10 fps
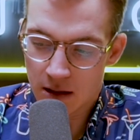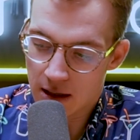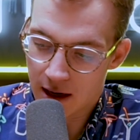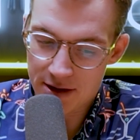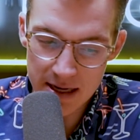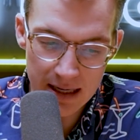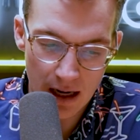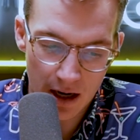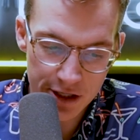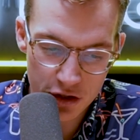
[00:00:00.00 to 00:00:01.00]
Now, the
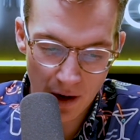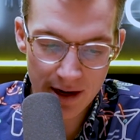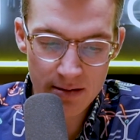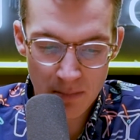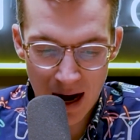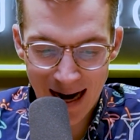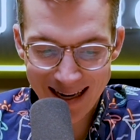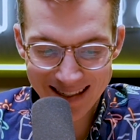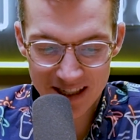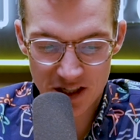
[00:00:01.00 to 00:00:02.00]
Australian
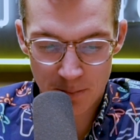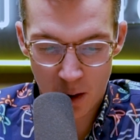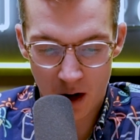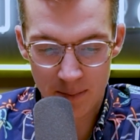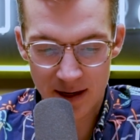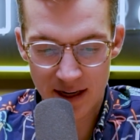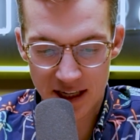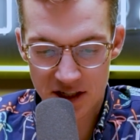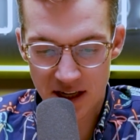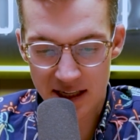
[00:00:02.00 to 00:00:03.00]
Mines Department
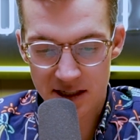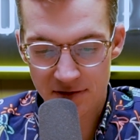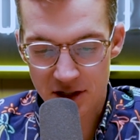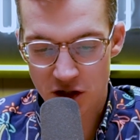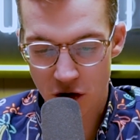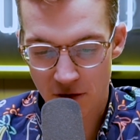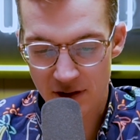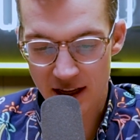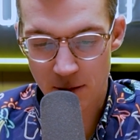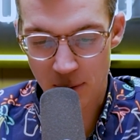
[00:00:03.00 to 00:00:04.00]
extensively
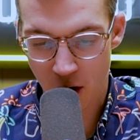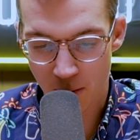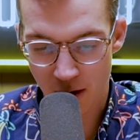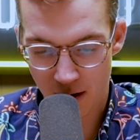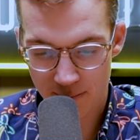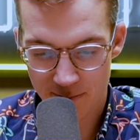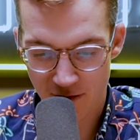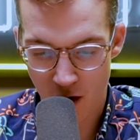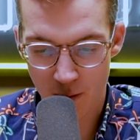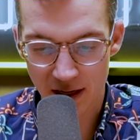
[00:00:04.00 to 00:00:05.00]
surveyed the Pilbara
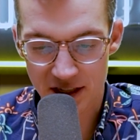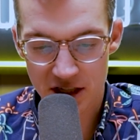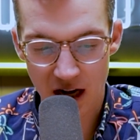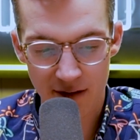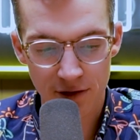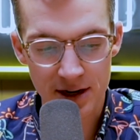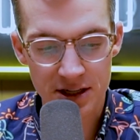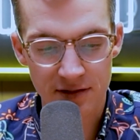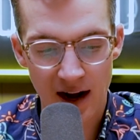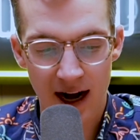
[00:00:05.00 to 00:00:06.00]
following
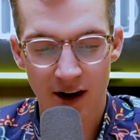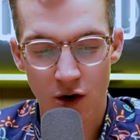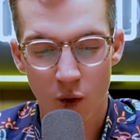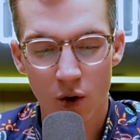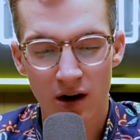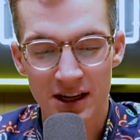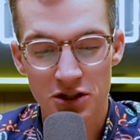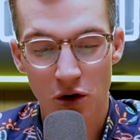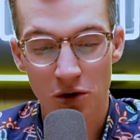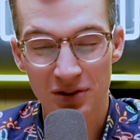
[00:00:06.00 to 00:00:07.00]
discoveries of iron ore
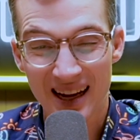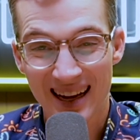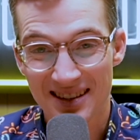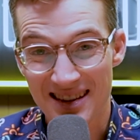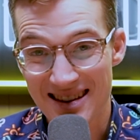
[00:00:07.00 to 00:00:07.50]
as early as the